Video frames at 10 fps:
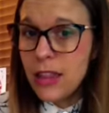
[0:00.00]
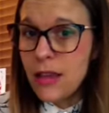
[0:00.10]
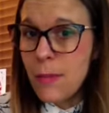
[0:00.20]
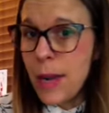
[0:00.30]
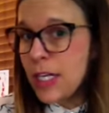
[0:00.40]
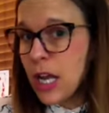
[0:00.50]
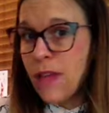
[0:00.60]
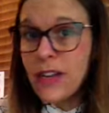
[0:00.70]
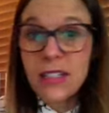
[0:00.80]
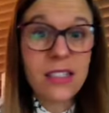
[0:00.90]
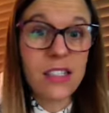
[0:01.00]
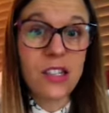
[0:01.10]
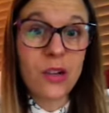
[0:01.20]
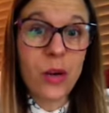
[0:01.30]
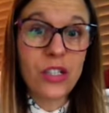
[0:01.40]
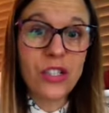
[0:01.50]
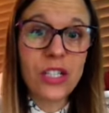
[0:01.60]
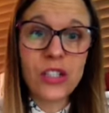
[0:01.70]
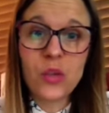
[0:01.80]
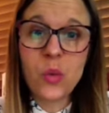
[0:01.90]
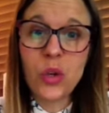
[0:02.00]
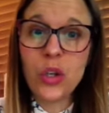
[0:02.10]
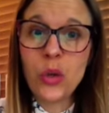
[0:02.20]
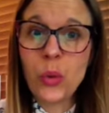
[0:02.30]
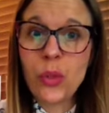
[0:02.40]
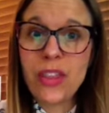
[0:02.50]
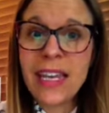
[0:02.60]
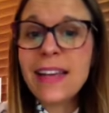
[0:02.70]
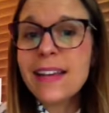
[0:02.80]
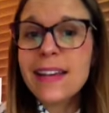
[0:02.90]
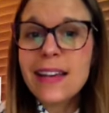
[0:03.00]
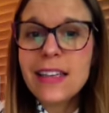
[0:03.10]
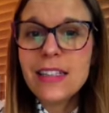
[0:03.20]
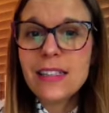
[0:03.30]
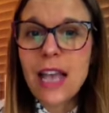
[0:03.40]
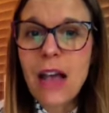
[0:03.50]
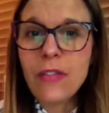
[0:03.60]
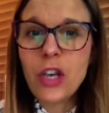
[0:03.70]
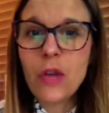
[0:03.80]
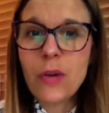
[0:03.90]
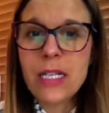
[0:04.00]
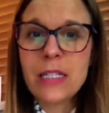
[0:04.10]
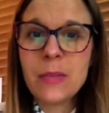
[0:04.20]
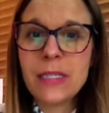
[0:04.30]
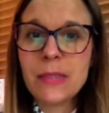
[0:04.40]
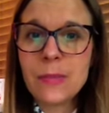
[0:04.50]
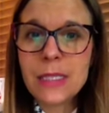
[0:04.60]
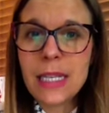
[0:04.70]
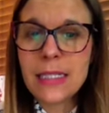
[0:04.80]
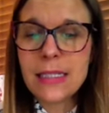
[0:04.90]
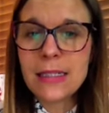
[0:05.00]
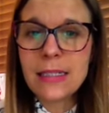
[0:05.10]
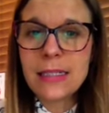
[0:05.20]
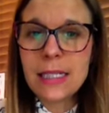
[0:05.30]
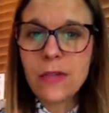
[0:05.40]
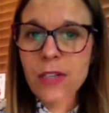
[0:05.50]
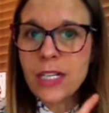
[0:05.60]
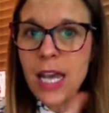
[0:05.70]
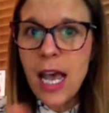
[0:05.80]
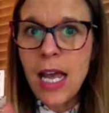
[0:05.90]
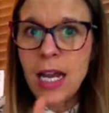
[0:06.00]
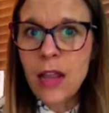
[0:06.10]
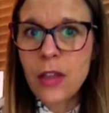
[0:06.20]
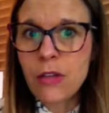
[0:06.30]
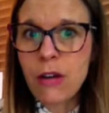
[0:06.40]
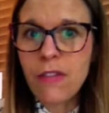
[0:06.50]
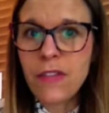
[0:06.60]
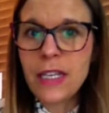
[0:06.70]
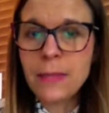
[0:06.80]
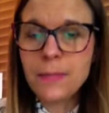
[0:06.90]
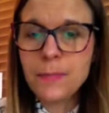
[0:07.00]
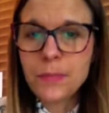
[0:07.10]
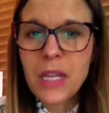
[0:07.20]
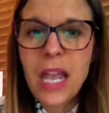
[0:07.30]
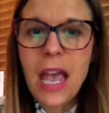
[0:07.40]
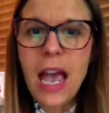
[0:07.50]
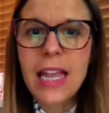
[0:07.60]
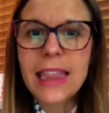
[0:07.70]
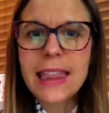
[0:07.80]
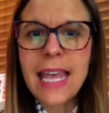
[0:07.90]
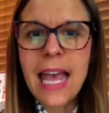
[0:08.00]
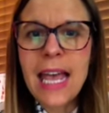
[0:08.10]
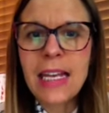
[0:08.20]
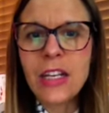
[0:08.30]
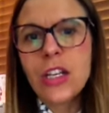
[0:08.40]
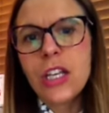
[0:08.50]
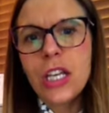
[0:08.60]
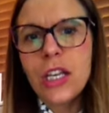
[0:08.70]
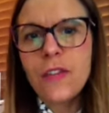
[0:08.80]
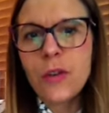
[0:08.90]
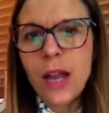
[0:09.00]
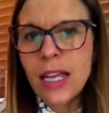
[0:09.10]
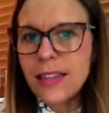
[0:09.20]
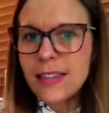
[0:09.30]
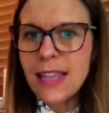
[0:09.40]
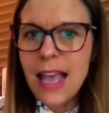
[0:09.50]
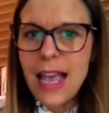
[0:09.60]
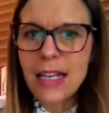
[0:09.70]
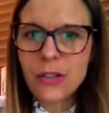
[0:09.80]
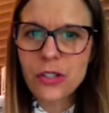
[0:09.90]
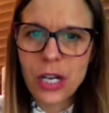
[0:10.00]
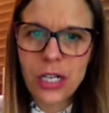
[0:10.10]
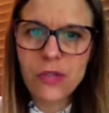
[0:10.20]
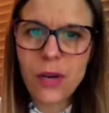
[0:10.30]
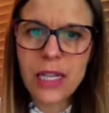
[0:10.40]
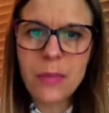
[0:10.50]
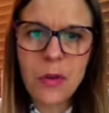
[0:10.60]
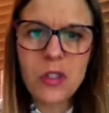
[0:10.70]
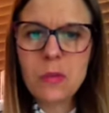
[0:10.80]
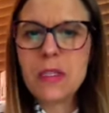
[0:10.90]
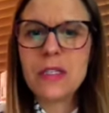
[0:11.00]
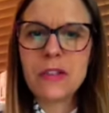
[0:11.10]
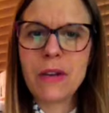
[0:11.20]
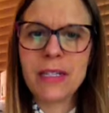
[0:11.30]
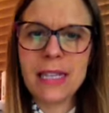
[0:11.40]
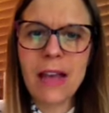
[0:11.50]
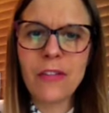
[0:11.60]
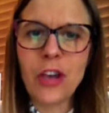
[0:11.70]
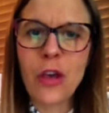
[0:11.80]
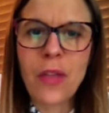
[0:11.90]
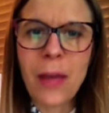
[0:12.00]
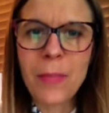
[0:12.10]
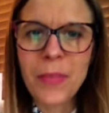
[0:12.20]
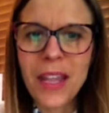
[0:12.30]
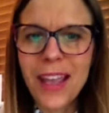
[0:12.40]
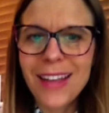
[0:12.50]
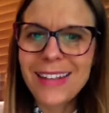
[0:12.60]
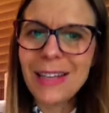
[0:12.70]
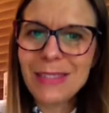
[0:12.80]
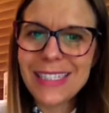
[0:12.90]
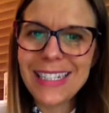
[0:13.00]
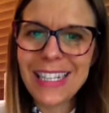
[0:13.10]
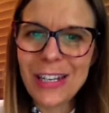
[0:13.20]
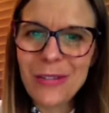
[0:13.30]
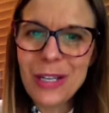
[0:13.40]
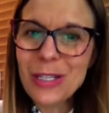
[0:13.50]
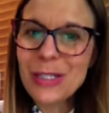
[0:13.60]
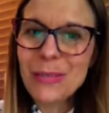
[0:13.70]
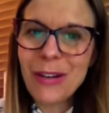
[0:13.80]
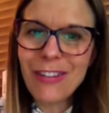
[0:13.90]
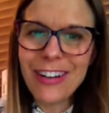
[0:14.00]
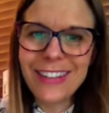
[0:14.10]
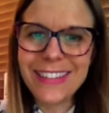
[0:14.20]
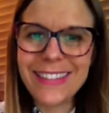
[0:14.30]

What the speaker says: There might not have an answer to the question. It's just what you think. So have a go at reading them in some sentences and see if you can highlight the grapheme. And then, if you like, there's that extra challenge right at the bottom of the screen. So have a go at that. And I will see you tomorrow.